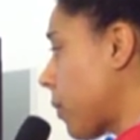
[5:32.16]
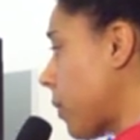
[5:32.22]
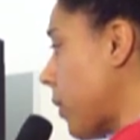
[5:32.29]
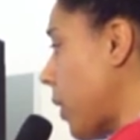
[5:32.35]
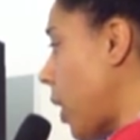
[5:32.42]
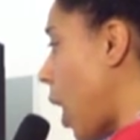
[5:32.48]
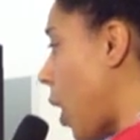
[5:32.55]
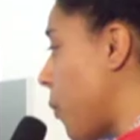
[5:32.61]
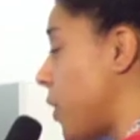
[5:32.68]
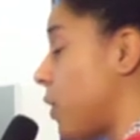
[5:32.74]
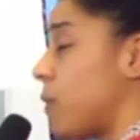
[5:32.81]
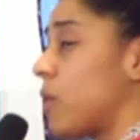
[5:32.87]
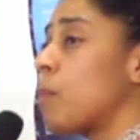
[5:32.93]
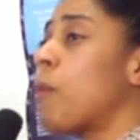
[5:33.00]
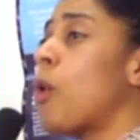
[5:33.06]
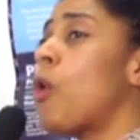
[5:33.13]
which was
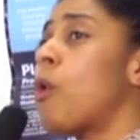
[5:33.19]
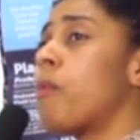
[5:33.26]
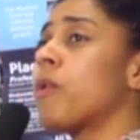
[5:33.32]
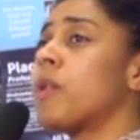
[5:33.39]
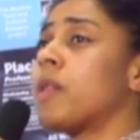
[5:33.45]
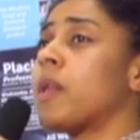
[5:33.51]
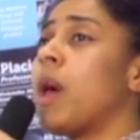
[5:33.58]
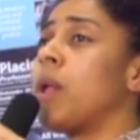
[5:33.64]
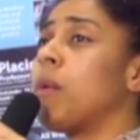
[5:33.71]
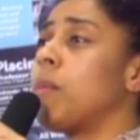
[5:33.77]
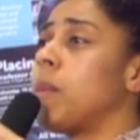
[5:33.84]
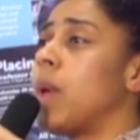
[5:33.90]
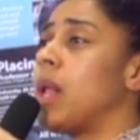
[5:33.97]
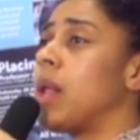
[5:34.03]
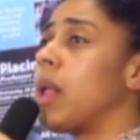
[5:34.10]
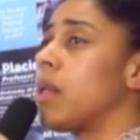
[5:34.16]
a pauper asylum
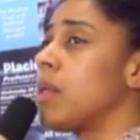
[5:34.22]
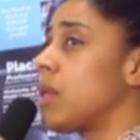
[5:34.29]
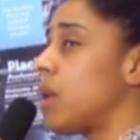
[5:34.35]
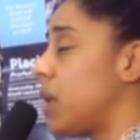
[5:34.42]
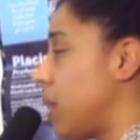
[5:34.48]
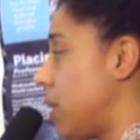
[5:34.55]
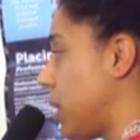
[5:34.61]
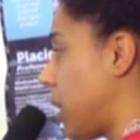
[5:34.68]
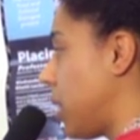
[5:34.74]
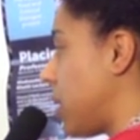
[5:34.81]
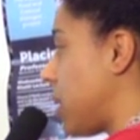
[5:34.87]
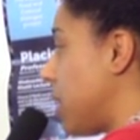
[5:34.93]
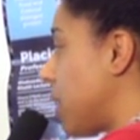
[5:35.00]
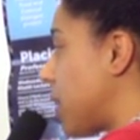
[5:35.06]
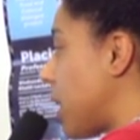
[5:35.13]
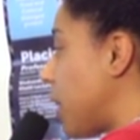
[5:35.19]
in London in the
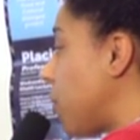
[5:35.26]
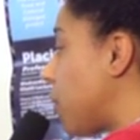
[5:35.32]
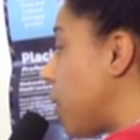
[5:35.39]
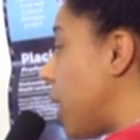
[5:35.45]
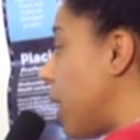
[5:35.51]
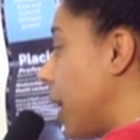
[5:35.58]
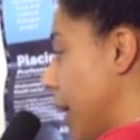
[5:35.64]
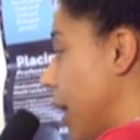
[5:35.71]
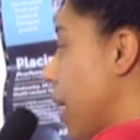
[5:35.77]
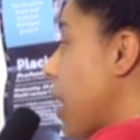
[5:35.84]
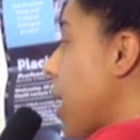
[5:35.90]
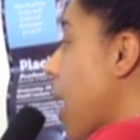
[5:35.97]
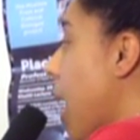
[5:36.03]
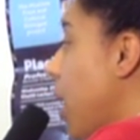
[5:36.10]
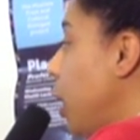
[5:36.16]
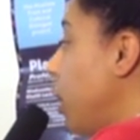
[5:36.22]
19th century,
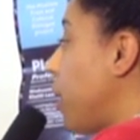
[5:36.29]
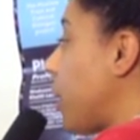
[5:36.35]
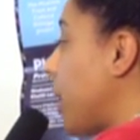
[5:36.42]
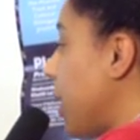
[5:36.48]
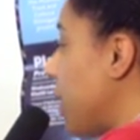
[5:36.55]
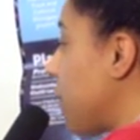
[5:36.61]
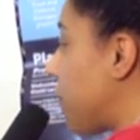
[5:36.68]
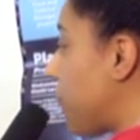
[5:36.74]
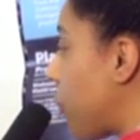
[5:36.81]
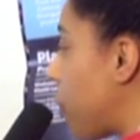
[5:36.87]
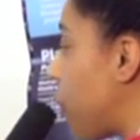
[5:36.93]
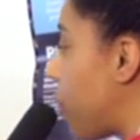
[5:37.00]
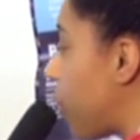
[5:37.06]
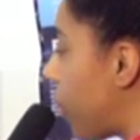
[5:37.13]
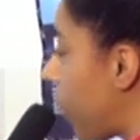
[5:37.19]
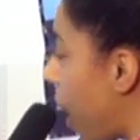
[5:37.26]
looking
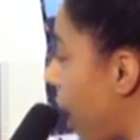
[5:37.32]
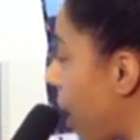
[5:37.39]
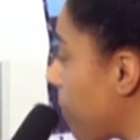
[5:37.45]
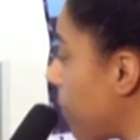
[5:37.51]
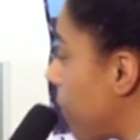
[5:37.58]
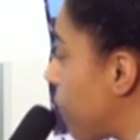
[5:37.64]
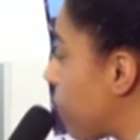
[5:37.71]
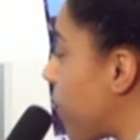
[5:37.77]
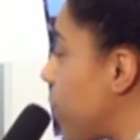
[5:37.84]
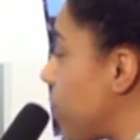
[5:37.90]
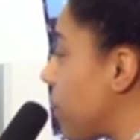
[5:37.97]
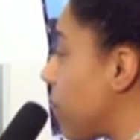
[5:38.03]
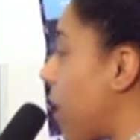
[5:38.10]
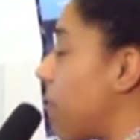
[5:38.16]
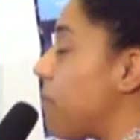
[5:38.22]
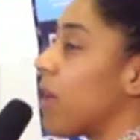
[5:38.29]
for
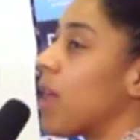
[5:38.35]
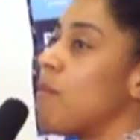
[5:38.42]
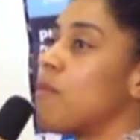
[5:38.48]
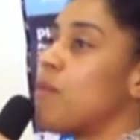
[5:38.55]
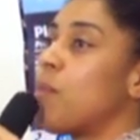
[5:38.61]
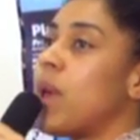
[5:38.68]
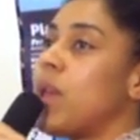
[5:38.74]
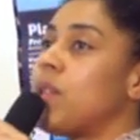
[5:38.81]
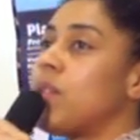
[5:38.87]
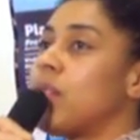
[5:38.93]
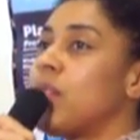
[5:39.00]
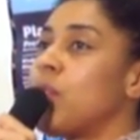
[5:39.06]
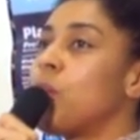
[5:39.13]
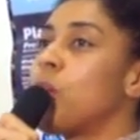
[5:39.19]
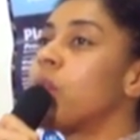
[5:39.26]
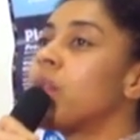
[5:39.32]
photographic information
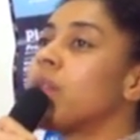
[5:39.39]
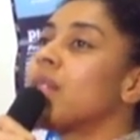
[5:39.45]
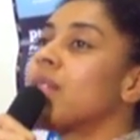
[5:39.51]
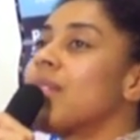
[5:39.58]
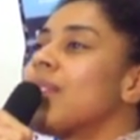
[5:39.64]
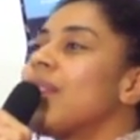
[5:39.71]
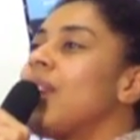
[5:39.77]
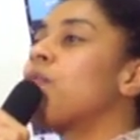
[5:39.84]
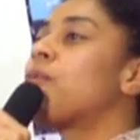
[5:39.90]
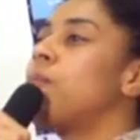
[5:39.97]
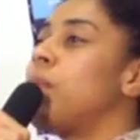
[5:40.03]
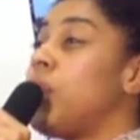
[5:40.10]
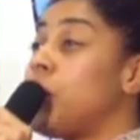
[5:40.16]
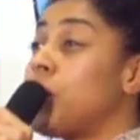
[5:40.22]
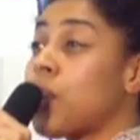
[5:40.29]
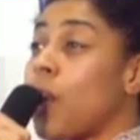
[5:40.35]
that will
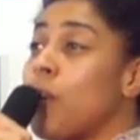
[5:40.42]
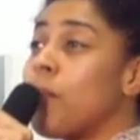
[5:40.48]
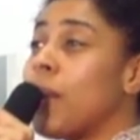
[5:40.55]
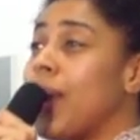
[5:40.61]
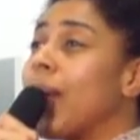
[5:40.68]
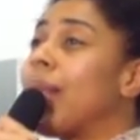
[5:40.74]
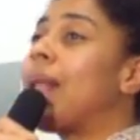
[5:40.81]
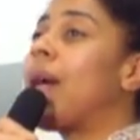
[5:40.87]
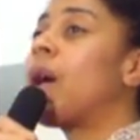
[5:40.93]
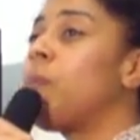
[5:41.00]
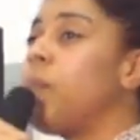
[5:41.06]
show me, allow me